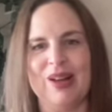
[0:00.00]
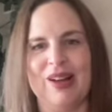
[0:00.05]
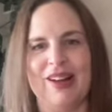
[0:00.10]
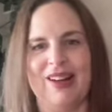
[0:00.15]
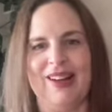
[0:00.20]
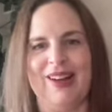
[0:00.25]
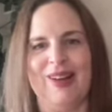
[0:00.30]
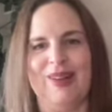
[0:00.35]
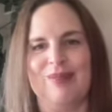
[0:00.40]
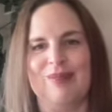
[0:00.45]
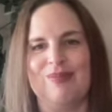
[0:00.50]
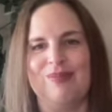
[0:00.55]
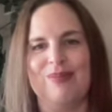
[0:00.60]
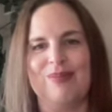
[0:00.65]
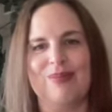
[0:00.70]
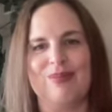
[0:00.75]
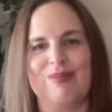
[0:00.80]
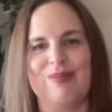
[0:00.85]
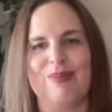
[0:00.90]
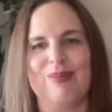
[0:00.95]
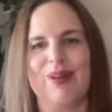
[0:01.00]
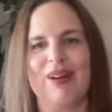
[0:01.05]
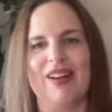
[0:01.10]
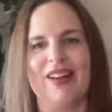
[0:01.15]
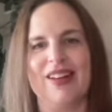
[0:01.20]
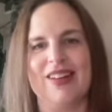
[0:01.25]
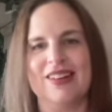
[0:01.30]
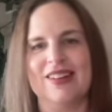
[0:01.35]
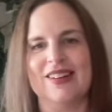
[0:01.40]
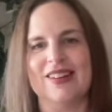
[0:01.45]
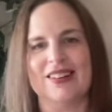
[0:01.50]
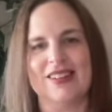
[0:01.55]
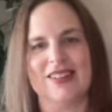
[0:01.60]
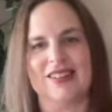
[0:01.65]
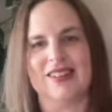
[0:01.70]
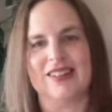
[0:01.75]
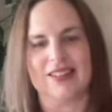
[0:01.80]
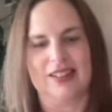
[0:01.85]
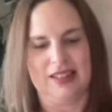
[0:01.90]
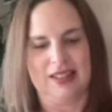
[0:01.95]
Um, but
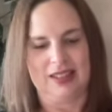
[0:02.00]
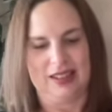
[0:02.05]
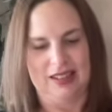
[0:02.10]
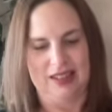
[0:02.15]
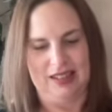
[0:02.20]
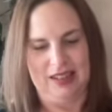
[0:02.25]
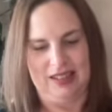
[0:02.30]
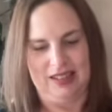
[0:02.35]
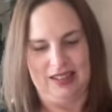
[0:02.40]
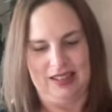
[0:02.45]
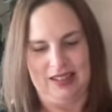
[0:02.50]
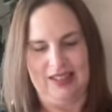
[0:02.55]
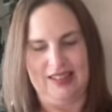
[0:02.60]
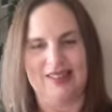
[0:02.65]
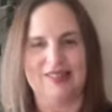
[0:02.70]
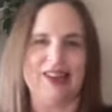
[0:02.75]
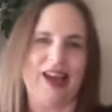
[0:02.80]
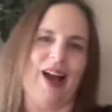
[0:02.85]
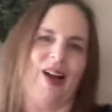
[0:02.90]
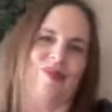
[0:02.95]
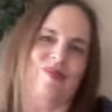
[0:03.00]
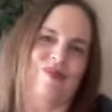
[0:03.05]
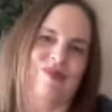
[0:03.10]
yeah,